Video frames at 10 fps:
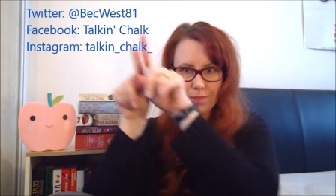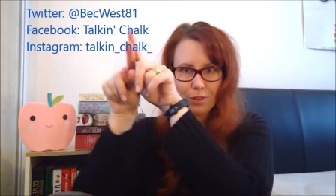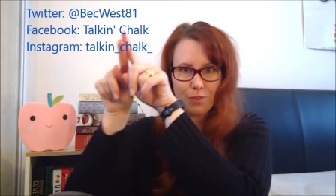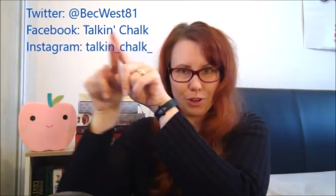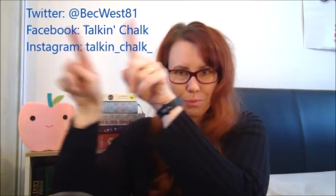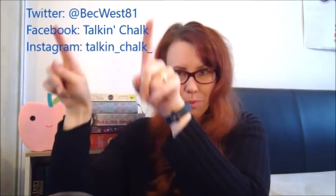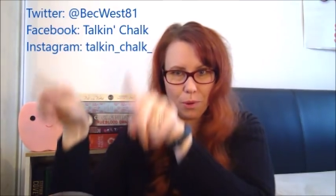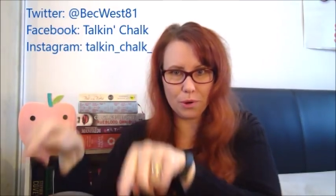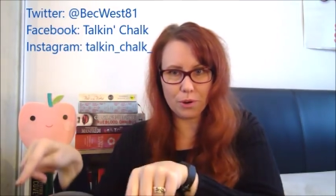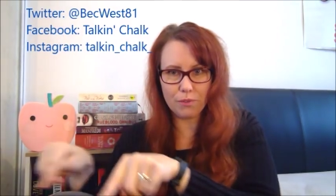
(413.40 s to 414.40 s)
You've got your
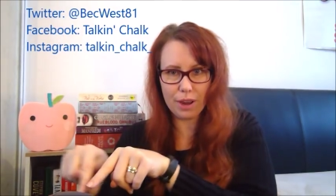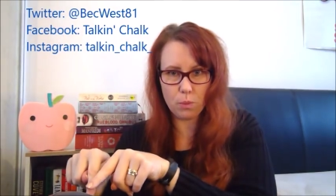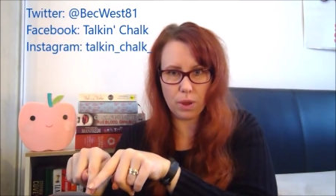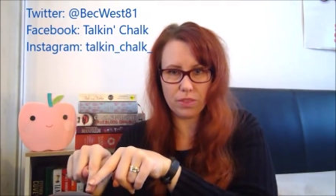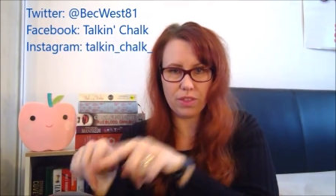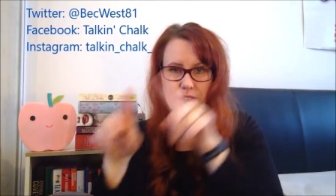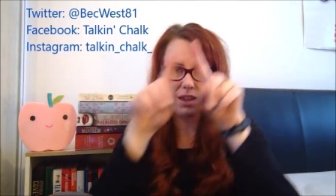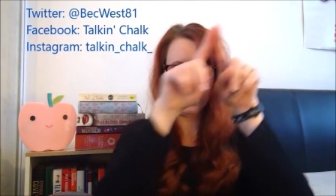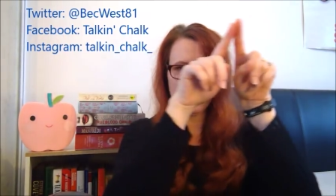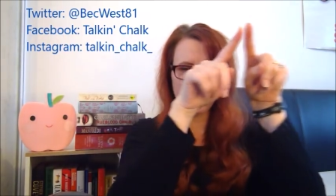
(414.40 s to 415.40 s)
border around one
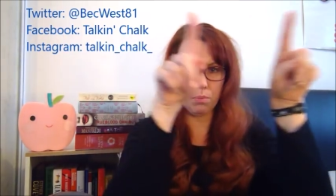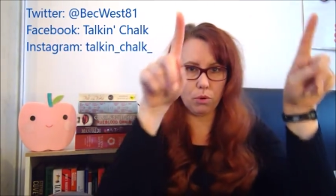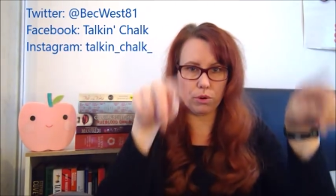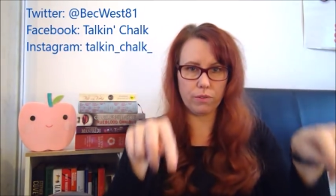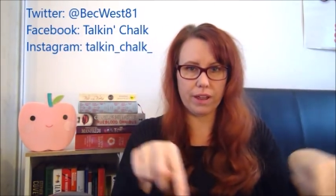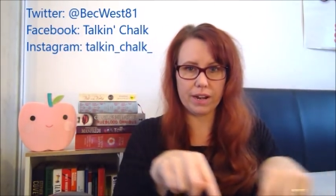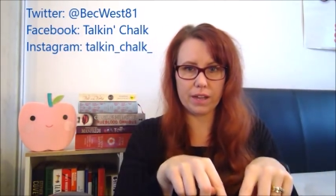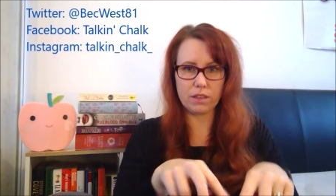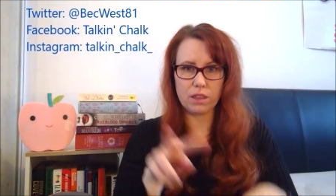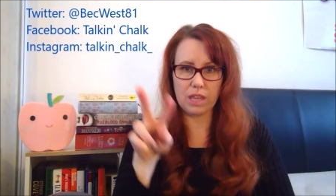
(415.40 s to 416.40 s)
thing, your border around
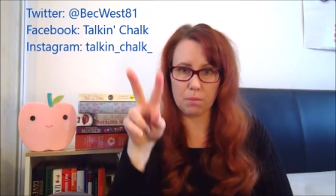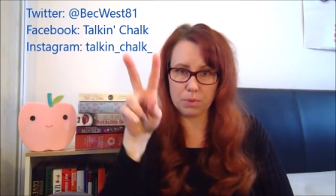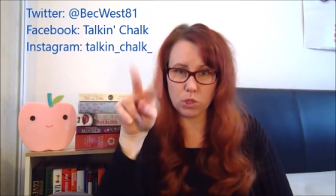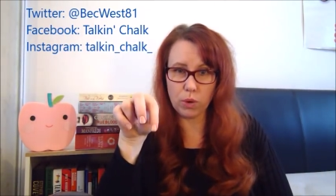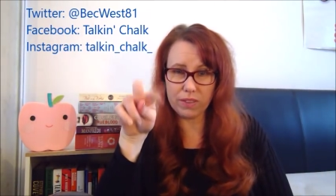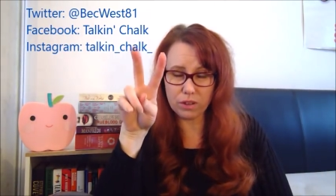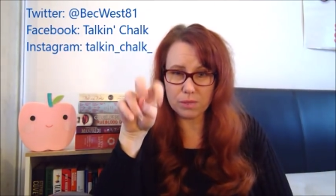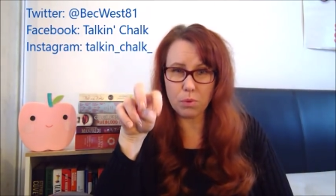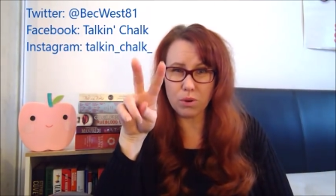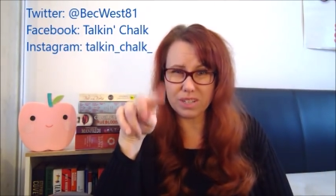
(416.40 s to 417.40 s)
another thing. Between those
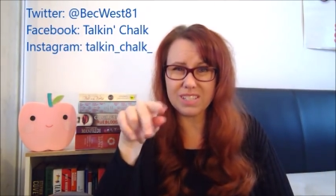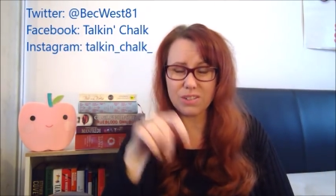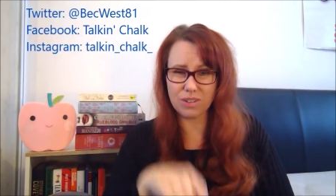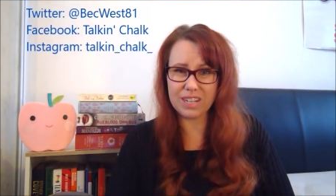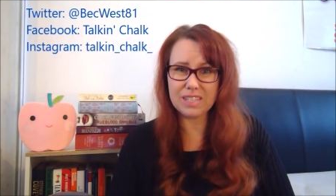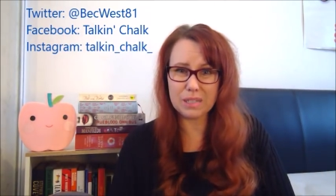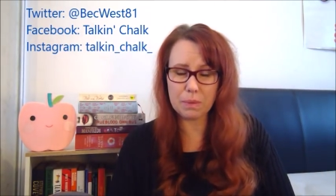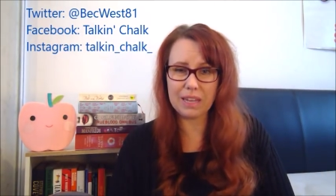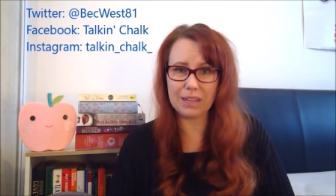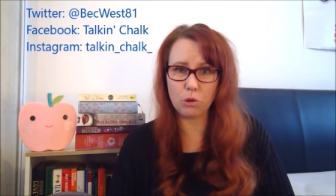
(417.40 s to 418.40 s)
borders still needs to
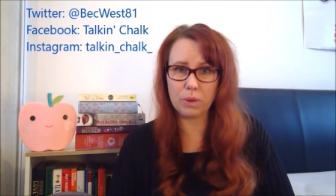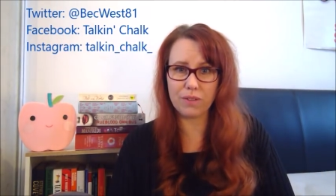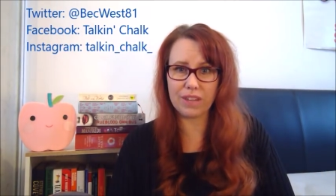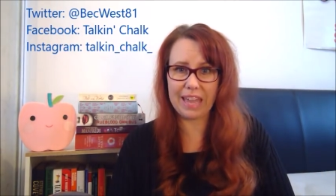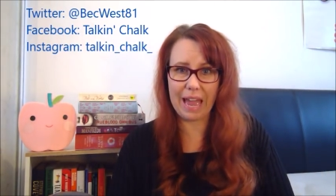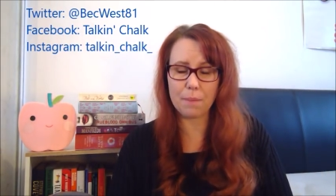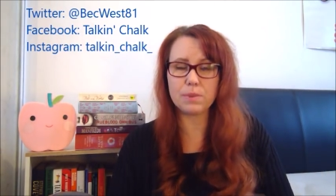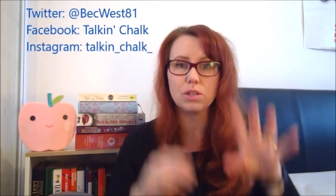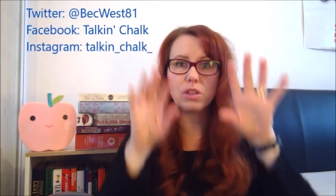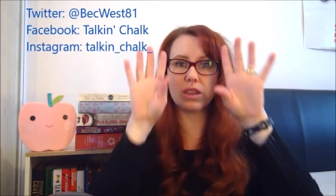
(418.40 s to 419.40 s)
be a little bit of a gap
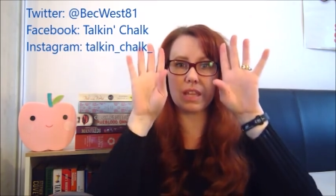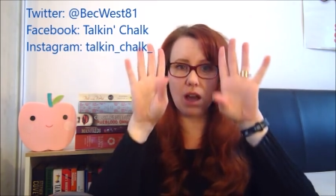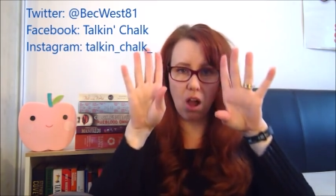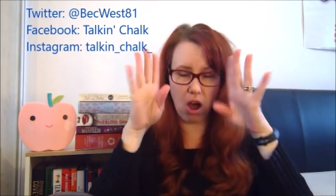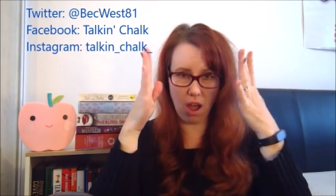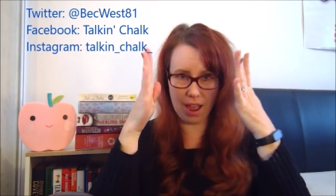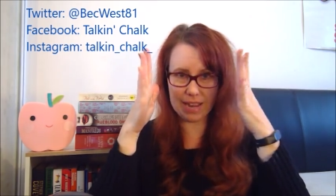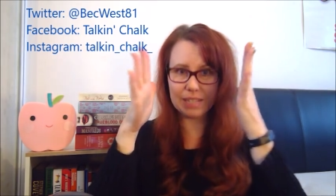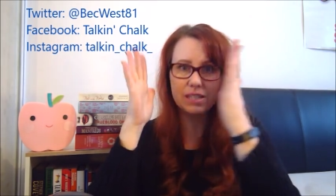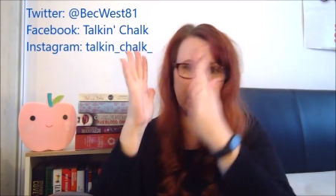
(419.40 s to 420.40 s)
so that the
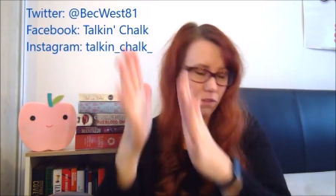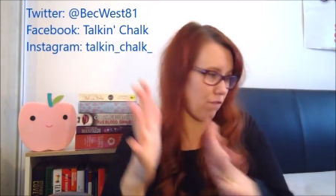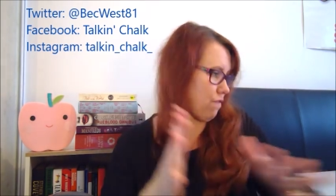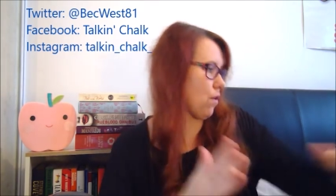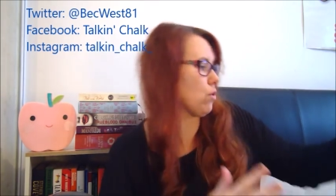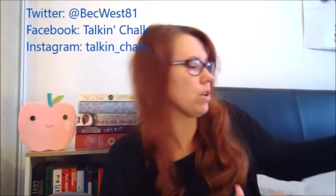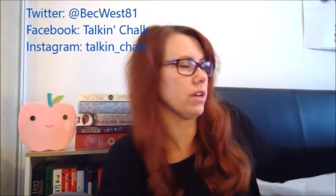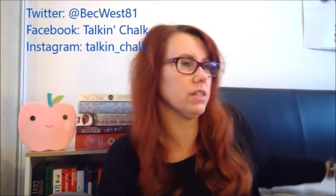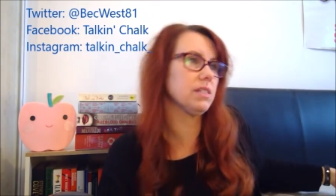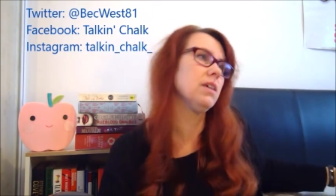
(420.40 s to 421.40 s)
eyes can
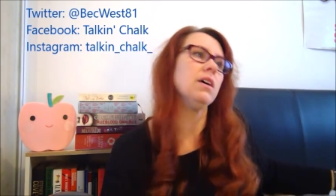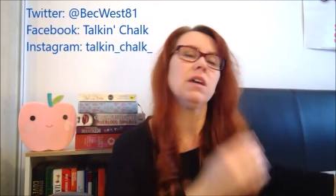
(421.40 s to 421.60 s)
focus.